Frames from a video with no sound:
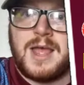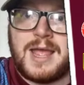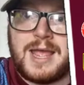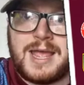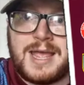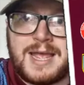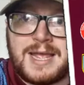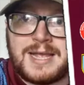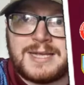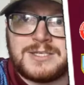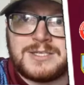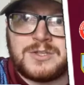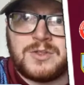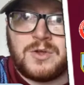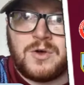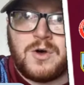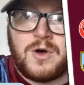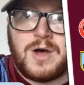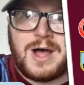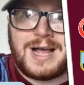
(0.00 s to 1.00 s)
It is,
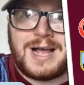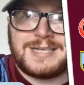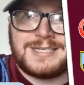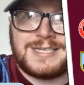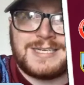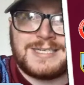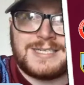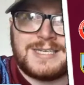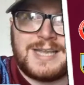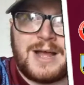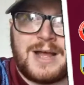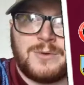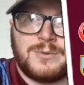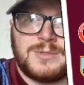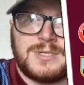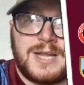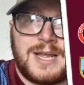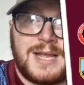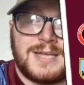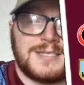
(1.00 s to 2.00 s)
though, as it now
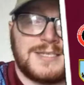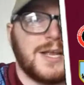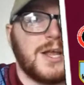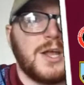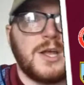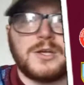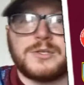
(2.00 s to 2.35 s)
says,